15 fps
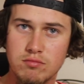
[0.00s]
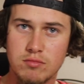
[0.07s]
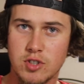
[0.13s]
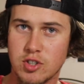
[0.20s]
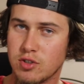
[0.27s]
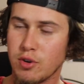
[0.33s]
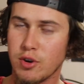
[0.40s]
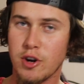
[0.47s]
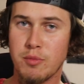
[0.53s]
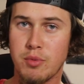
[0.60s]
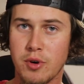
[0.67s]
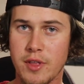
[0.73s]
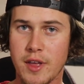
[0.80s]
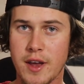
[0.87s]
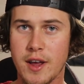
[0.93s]
Just thought I'd
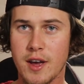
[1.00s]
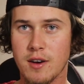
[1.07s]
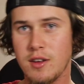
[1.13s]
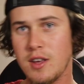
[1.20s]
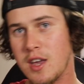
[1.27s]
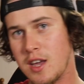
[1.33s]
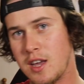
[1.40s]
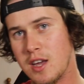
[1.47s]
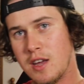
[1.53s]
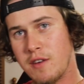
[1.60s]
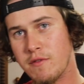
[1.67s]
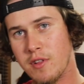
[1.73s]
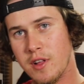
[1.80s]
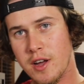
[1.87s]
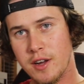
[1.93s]
point that out, a Yee
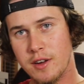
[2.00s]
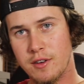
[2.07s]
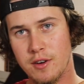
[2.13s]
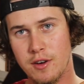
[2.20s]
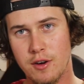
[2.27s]
flag.